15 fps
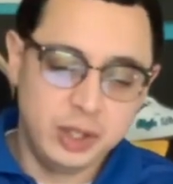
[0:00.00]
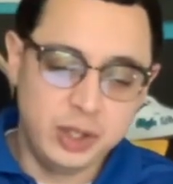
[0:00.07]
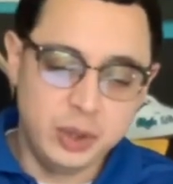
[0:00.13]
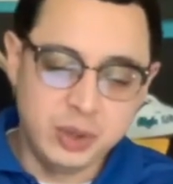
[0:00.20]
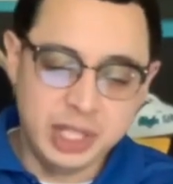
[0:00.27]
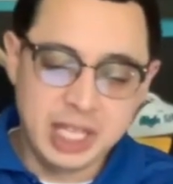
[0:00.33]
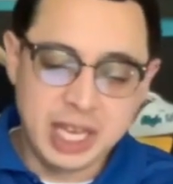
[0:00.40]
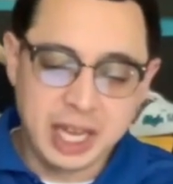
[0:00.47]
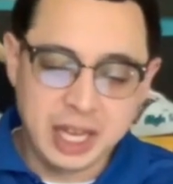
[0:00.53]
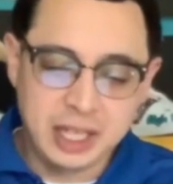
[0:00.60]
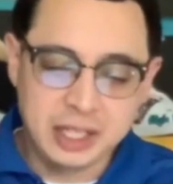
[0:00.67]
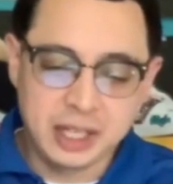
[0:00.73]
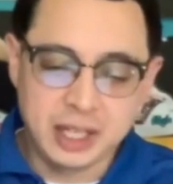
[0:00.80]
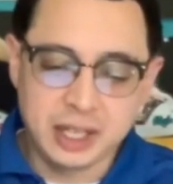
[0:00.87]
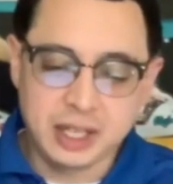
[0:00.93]

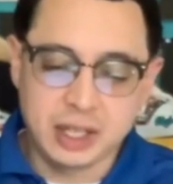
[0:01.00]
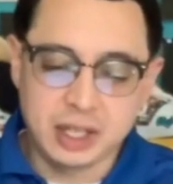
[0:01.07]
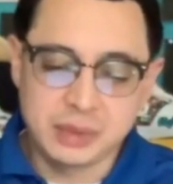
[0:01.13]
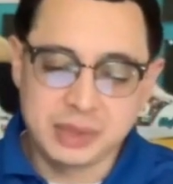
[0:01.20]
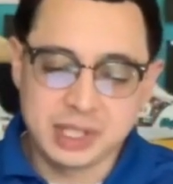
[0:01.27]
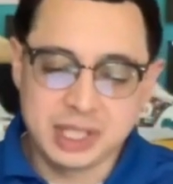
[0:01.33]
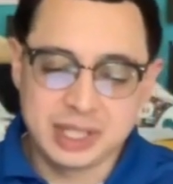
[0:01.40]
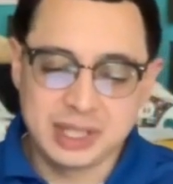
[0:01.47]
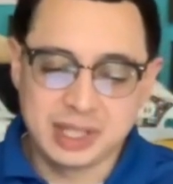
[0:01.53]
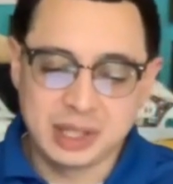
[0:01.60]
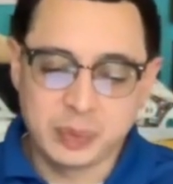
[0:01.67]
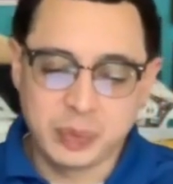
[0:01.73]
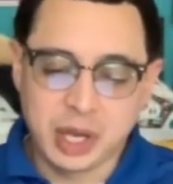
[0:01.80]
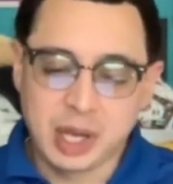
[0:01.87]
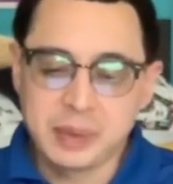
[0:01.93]
Uniguide.com says that the
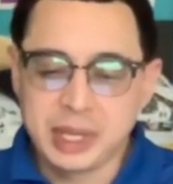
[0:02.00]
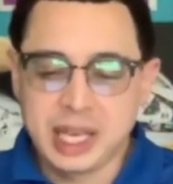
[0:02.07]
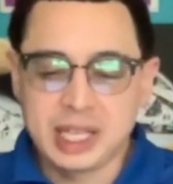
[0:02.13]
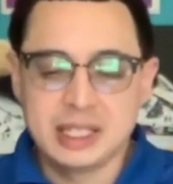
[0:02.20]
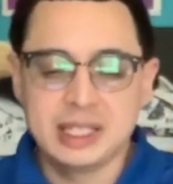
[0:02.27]
bobcat